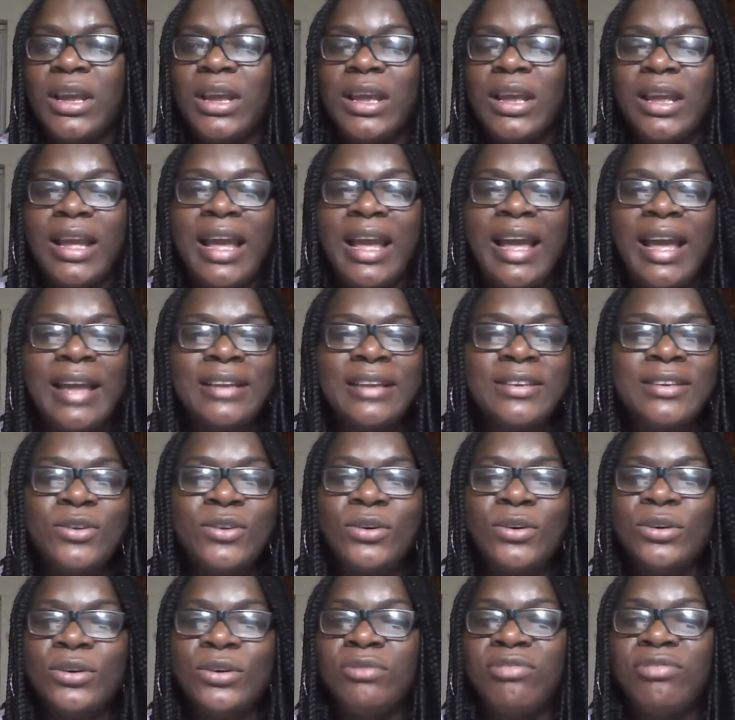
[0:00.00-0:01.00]
And you
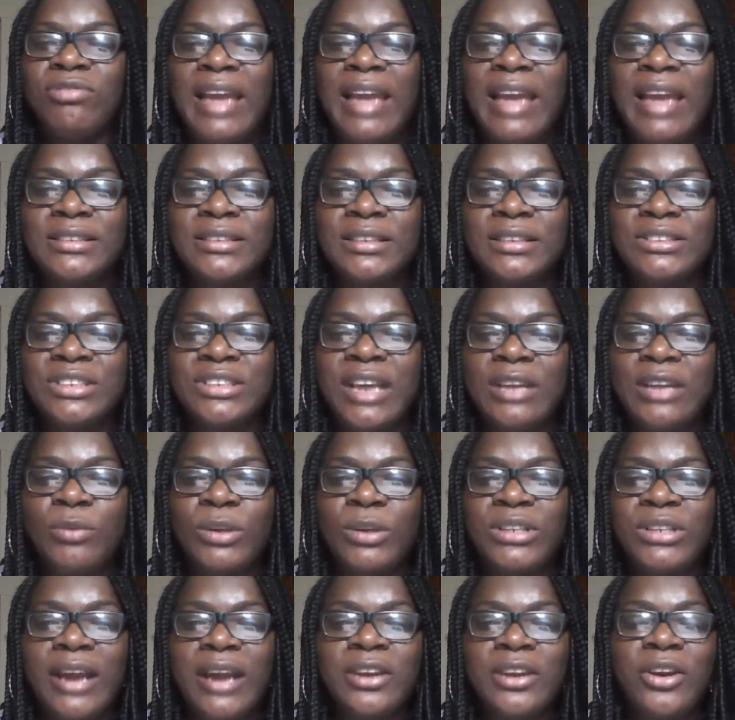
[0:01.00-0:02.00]
could write in the chat what
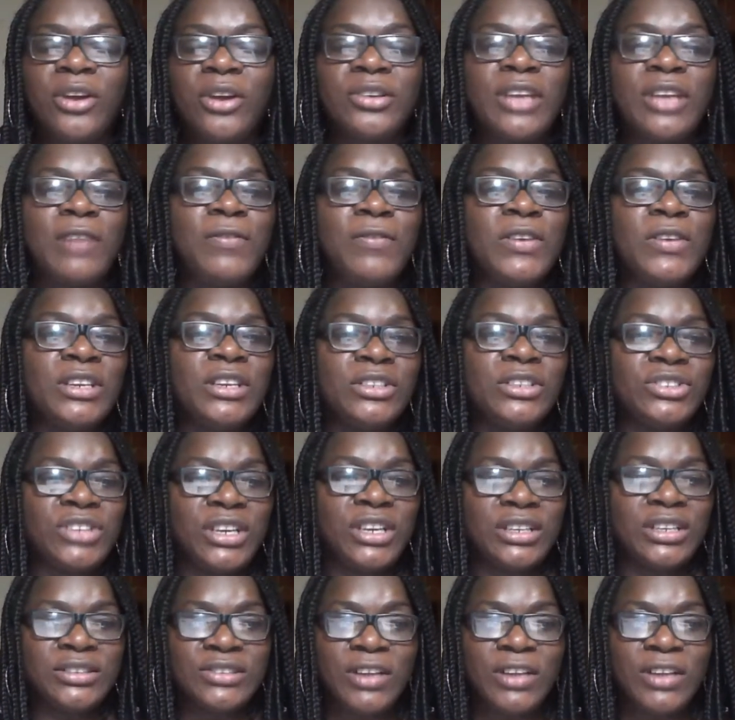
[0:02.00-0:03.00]
are your
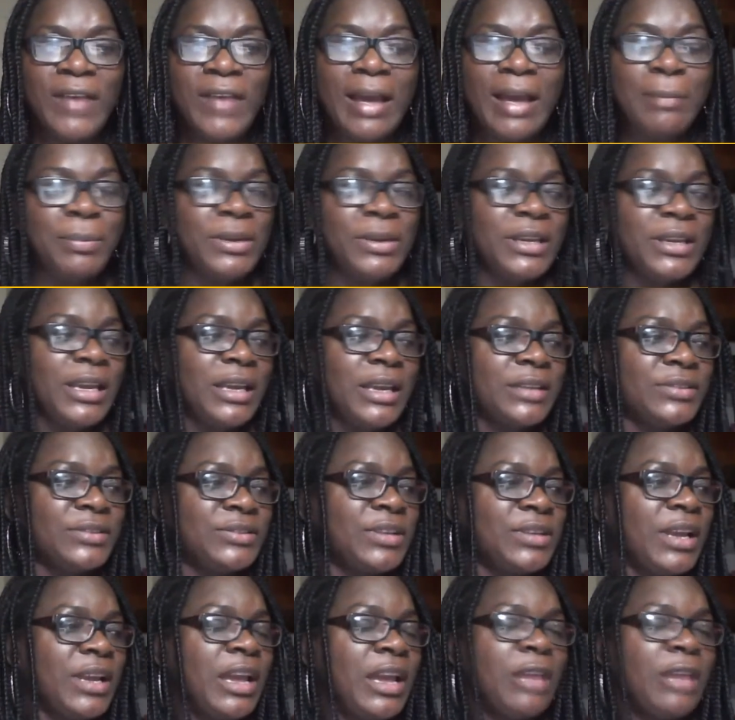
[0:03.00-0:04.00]
definitions of happiness.
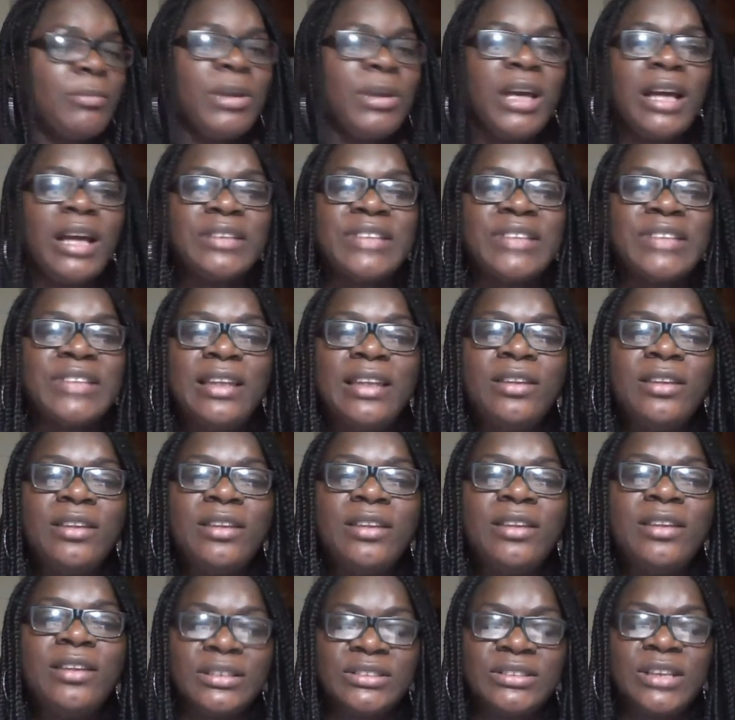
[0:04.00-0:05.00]
Because I looked
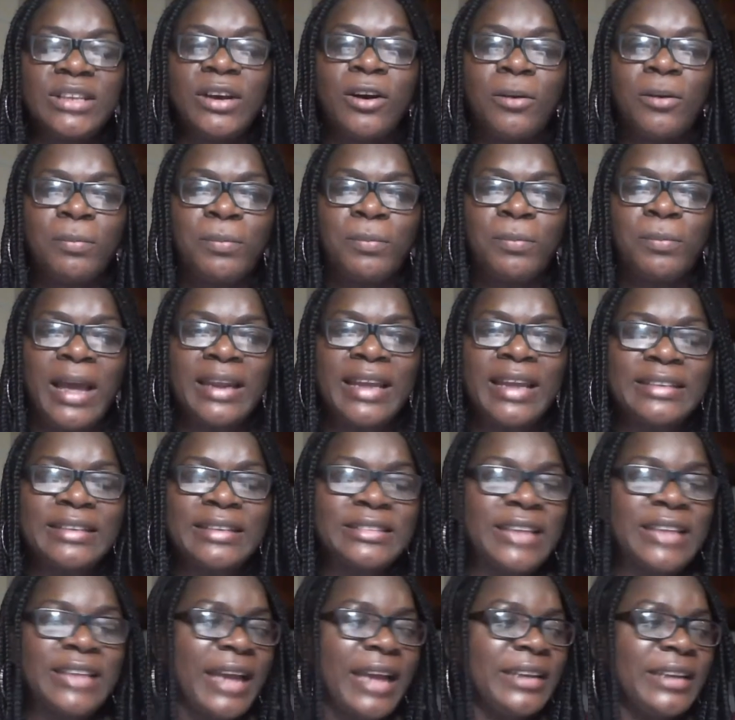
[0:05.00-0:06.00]
this up and
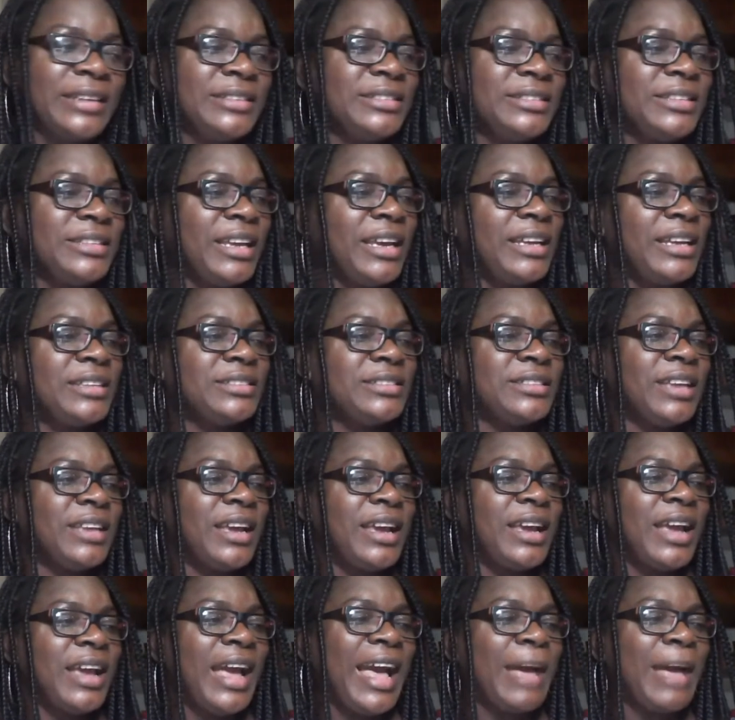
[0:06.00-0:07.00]
it says
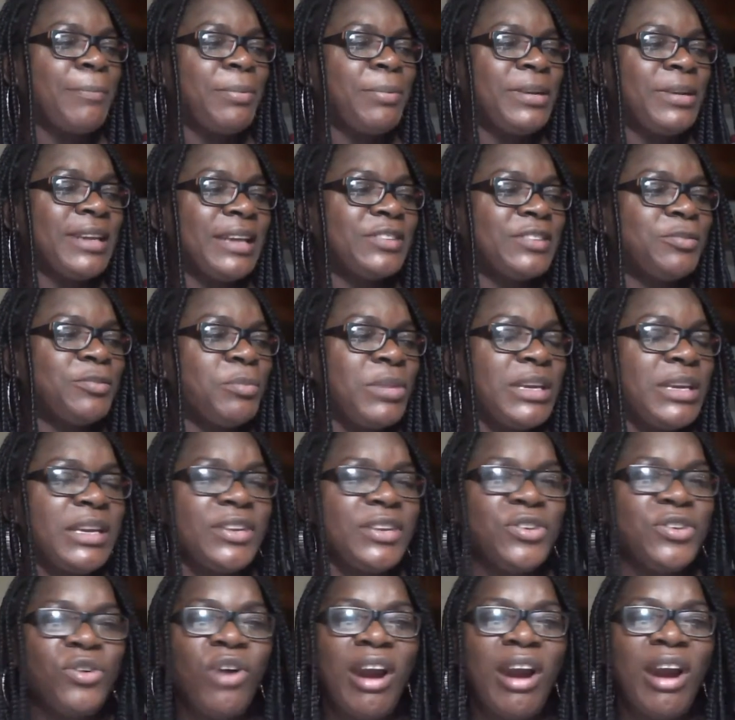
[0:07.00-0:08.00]
happiness means
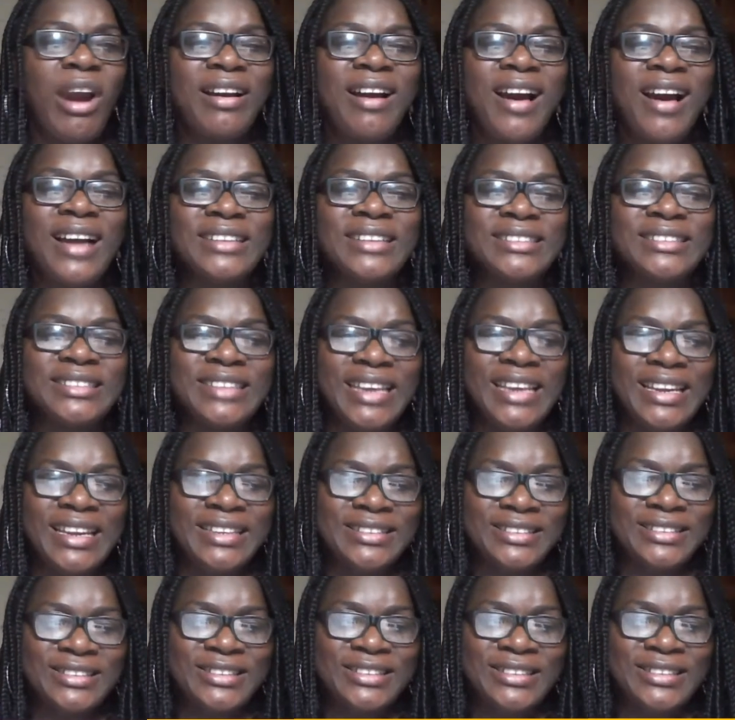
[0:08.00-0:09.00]
you are content.